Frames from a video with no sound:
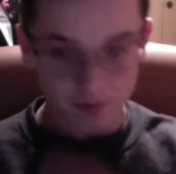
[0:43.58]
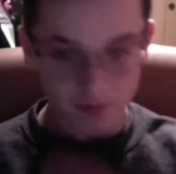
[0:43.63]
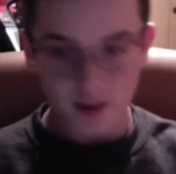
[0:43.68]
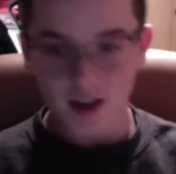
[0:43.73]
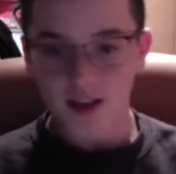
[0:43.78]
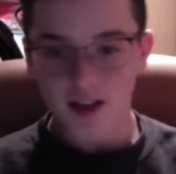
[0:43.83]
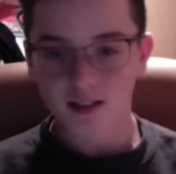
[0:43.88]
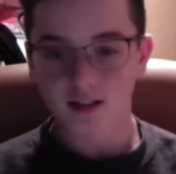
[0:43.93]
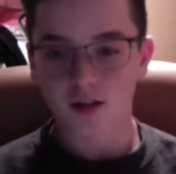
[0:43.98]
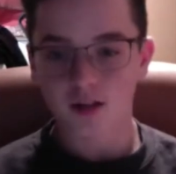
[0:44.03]

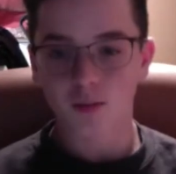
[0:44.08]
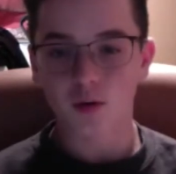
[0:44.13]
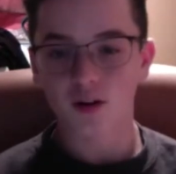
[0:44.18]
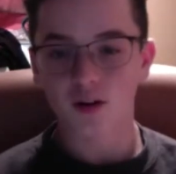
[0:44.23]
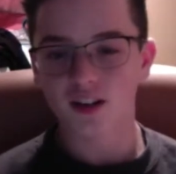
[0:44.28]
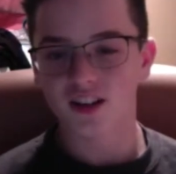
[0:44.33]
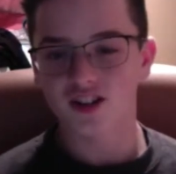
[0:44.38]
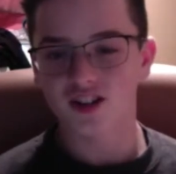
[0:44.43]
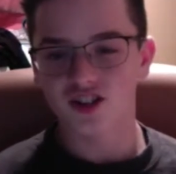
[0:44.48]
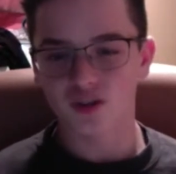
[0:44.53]
It's an
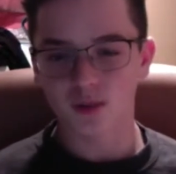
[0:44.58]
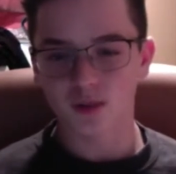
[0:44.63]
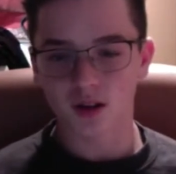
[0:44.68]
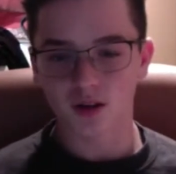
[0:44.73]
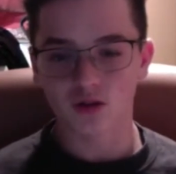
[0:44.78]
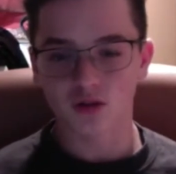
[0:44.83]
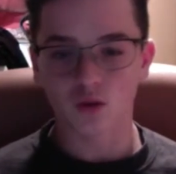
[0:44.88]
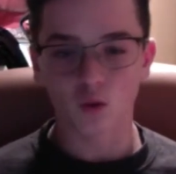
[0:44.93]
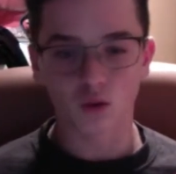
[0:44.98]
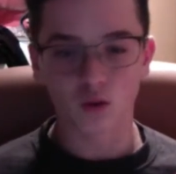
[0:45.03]
important issue
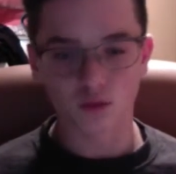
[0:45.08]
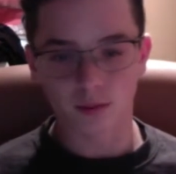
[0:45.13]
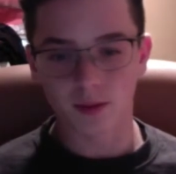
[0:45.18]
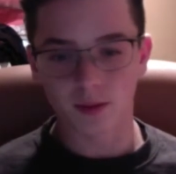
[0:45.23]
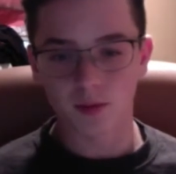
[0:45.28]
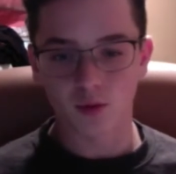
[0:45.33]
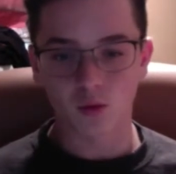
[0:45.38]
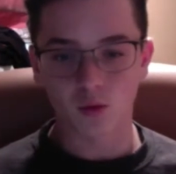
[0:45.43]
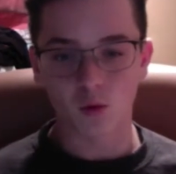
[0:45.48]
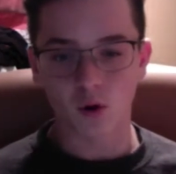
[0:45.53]
because older
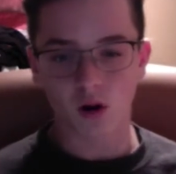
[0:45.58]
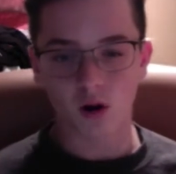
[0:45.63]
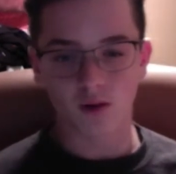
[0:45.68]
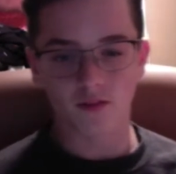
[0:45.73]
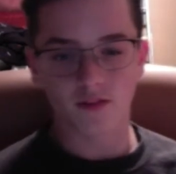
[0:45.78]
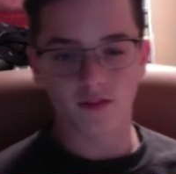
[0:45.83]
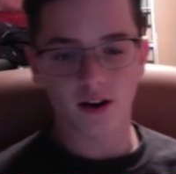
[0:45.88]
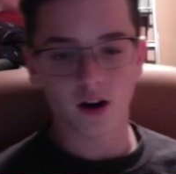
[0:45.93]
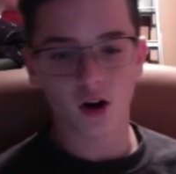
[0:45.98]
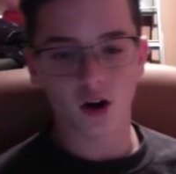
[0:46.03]
people who are
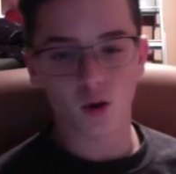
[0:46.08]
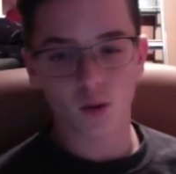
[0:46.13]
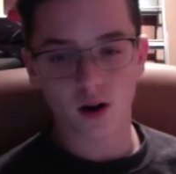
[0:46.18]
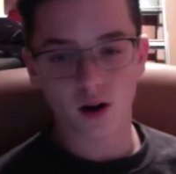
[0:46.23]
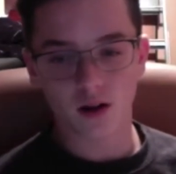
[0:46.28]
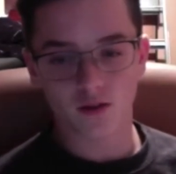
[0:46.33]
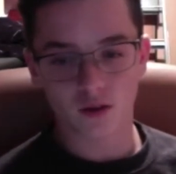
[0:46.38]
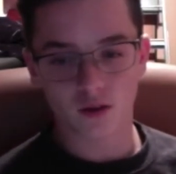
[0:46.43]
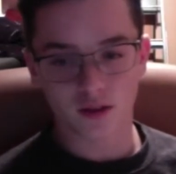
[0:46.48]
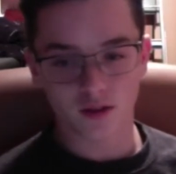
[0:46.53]
very aware
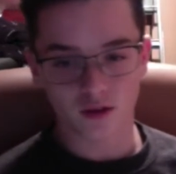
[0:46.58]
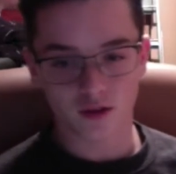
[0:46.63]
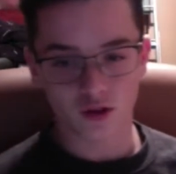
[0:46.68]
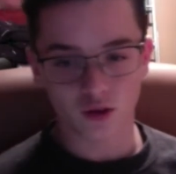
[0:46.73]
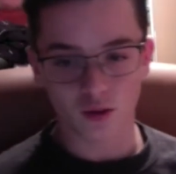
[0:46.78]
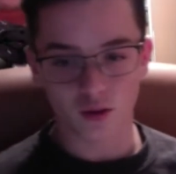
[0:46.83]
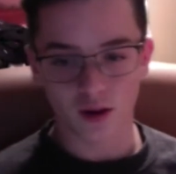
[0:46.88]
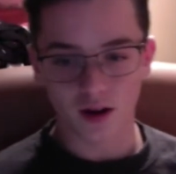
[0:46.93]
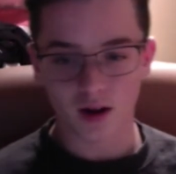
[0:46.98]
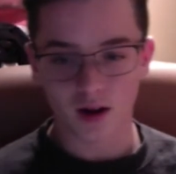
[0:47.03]
of what they're
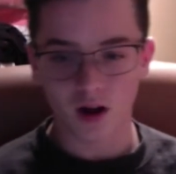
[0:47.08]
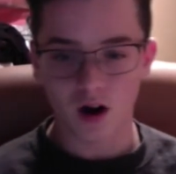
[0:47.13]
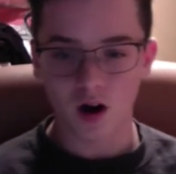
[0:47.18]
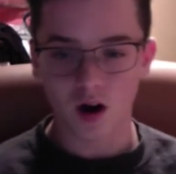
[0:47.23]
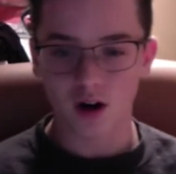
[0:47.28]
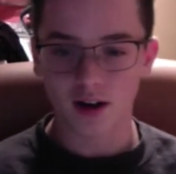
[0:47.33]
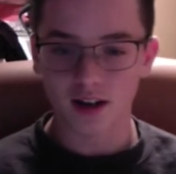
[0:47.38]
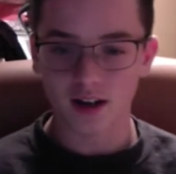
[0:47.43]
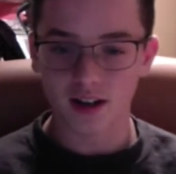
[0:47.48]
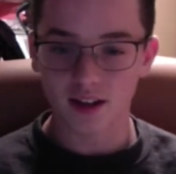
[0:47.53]
doing
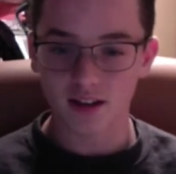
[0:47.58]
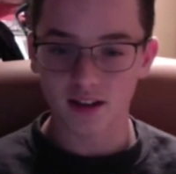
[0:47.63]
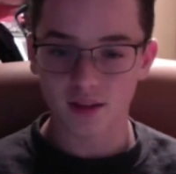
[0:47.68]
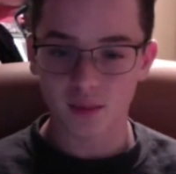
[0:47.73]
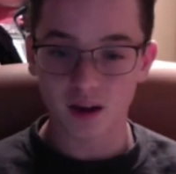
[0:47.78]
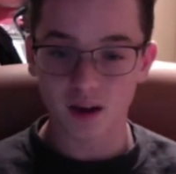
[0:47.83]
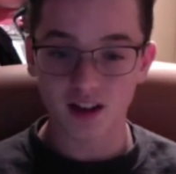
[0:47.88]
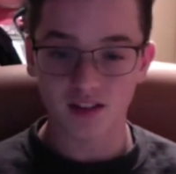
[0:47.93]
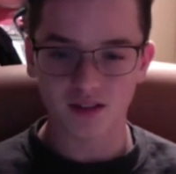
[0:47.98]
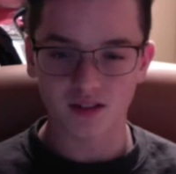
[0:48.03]
are getting in the
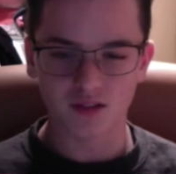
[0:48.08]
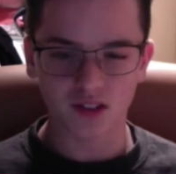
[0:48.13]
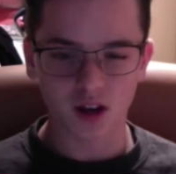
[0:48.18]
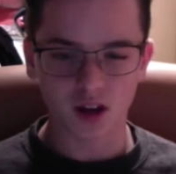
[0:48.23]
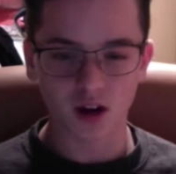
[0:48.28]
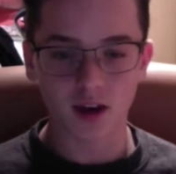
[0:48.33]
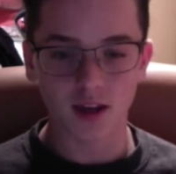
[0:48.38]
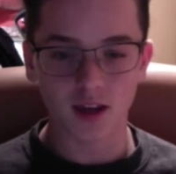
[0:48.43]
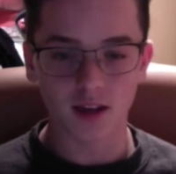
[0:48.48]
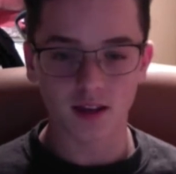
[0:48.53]
minds of
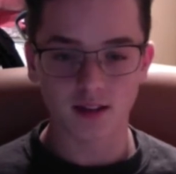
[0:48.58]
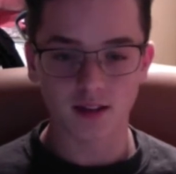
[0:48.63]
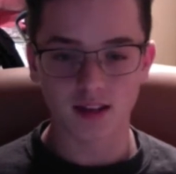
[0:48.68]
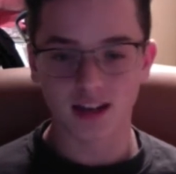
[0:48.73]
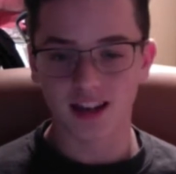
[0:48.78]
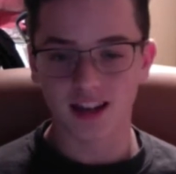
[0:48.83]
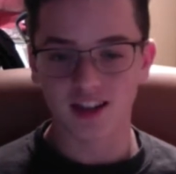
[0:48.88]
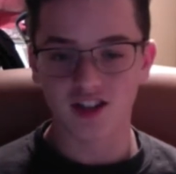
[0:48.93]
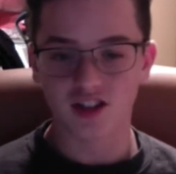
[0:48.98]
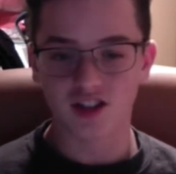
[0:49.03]
young kids at
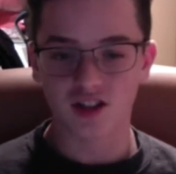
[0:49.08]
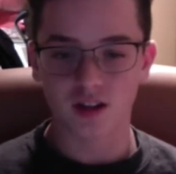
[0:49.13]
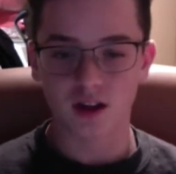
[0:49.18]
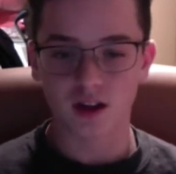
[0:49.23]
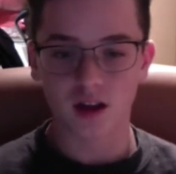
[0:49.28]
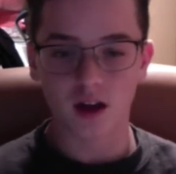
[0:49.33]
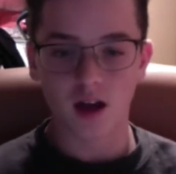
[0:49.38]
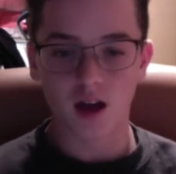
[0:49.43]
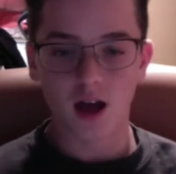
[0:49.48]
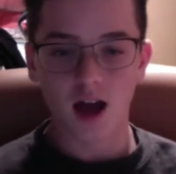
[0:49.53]
ages
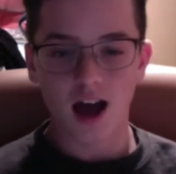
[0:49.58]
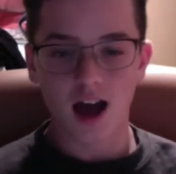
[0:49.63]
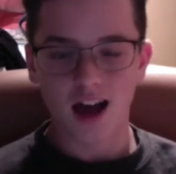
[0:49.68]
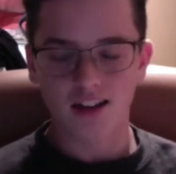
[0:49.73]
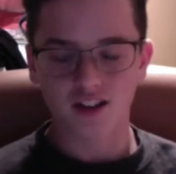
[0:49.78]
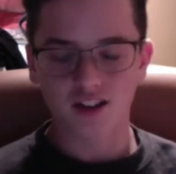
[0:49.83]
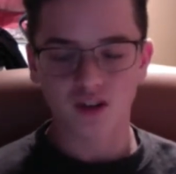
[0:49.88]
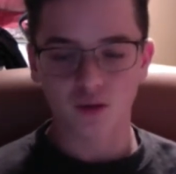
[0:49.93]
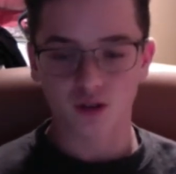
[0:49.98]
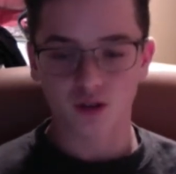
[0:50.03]

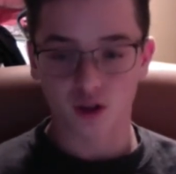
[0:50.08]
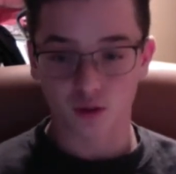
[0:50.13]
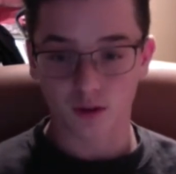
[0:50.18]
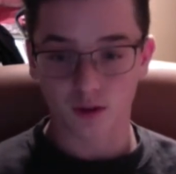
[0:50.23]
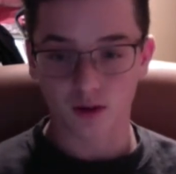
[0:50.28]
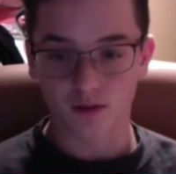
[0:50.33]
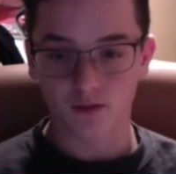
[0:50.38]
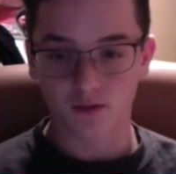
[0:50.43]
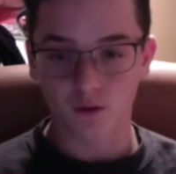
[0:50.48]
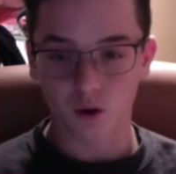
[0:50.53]
as low as 3
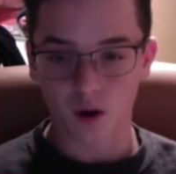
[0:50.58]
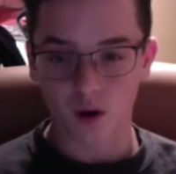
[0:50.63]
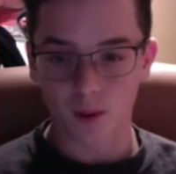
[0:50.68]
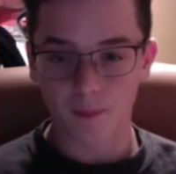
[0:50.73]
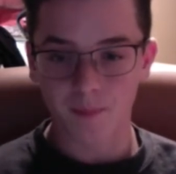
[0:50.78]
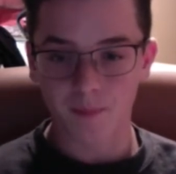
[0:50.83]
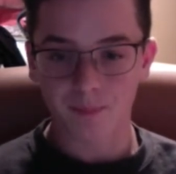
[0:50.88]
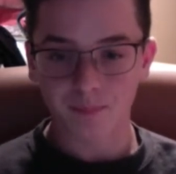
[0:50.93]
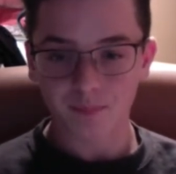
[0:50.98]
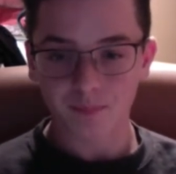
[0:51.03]
or 4,
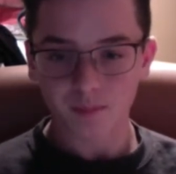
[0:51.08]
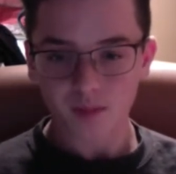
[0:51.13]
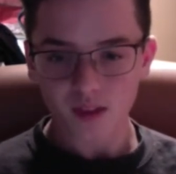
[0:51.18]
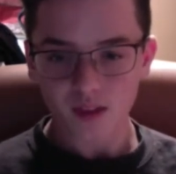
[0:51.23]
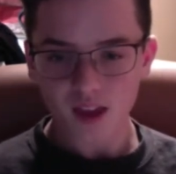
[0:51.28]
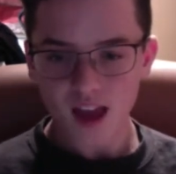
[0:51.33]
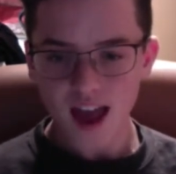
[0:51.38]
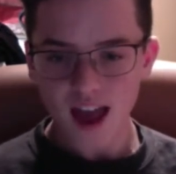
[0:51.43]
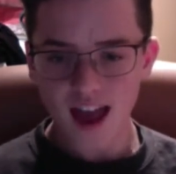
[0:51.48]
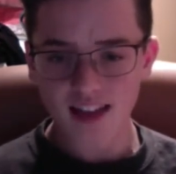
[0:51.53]

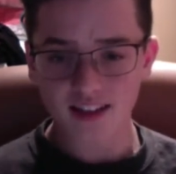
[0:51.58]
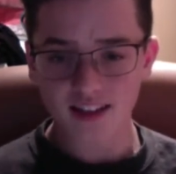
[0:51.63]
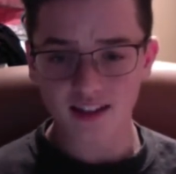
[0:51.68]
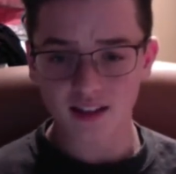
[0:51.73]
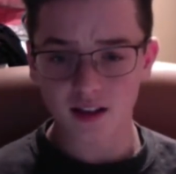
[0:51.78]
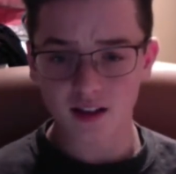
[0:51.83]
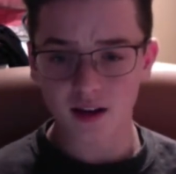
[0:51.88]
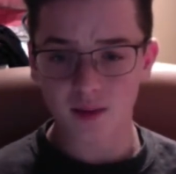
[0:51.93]
and